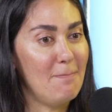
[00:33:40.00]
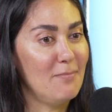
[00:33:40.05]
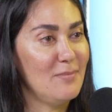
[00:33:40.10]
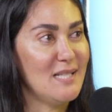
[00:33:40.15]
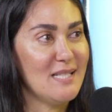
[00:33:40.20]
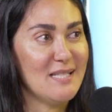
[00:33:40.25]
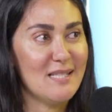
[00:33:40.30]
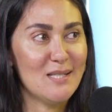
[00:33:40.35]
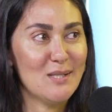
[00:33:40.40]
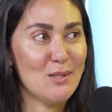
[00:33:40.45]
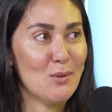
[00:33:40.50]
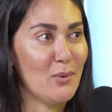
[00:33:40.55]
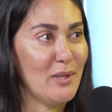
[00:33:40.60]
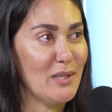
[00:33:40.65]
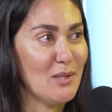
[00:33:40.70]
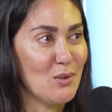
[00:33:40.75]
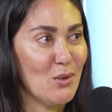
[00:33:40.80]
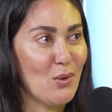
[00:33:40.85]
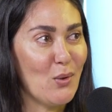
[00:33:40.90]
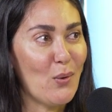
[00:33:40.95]
this is the way
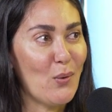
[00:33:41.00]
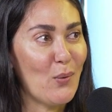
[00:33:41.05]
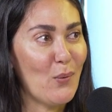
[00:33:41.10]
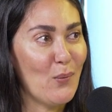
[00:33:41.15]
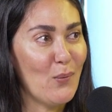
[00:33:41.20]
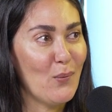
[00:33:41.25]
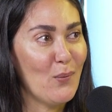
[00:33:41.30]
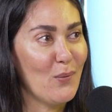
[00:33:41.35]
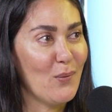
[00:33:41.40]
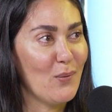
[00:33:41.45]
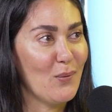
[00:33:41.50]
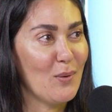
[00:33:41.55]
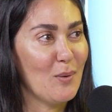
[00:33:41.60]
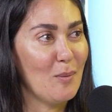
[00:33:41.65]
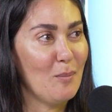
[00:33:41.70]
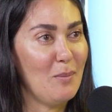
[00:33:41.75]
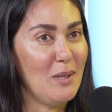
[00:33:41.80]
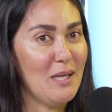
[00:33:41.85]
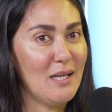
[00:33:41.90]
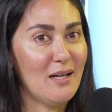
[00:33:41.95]
to go.
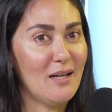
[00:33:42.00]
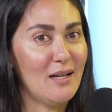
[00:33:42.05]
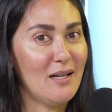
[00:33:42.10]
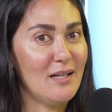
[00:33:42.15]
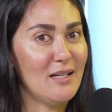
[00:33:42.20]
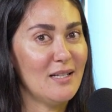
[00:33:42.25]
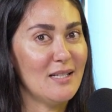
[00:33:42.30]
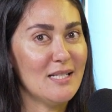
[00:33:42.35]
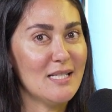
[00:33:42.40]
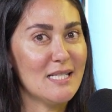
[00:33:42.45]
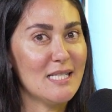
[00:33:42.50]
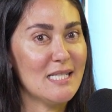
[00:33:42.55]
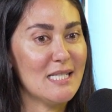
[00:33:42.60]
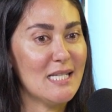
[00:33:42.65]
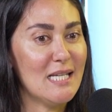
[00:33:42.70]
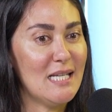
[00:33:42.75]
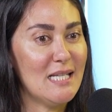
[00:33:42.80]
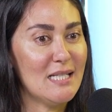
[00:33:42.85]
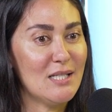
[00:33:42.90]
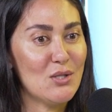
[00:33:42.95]
Because
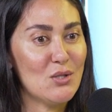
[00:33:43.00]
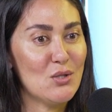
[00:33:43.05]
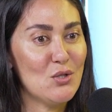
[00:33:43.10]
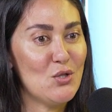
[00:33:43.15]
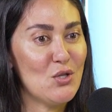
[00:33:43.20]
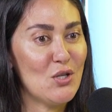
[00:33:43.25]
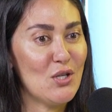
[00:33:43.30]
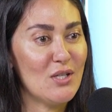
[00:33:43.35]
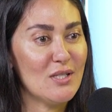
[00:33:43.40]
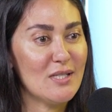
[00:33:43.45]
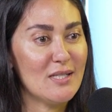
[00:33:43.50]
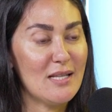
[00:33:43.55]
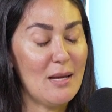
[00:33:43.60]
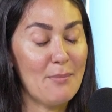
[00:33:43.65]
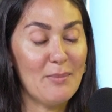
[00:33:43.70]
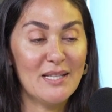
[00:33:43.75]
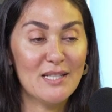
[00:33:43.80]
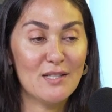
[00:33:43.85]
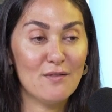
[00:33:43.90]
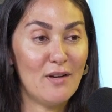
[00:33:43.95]
it's just,
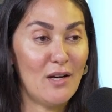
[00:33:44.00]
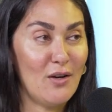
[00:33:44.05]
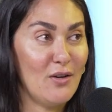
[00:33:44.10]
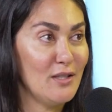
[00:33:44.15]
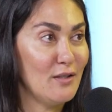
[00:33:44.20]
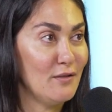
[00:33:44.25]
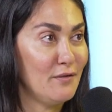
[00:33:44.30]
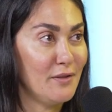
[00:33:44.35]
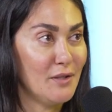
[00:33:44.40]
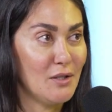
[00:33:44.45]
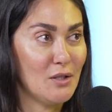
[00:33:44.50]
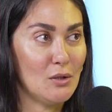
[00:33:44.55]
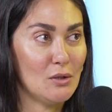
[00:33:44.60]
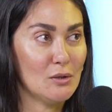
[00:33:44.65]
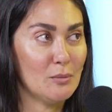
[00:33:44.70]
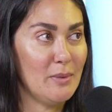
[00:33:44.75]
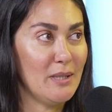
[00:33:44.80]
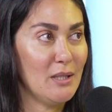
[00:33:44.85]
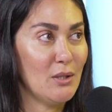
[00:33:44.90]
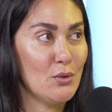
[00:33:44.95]
it's very difficult
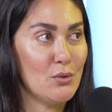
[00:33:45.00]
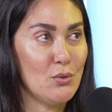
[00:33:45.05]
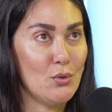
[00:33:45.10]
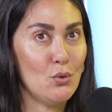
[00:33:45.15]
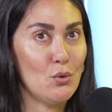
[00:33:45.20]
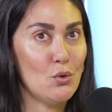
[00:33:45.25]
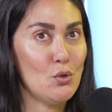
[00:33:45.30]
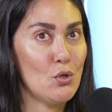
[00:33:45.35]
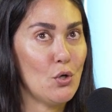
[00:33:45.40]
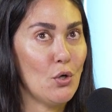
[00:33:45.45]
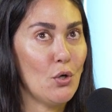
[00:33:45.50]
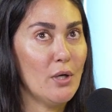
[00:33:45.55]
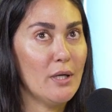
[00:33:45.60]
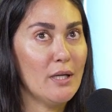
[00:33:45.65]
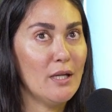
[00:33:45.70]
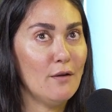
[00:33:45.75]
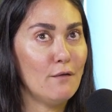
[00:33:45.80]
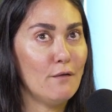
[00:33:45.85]
because you journey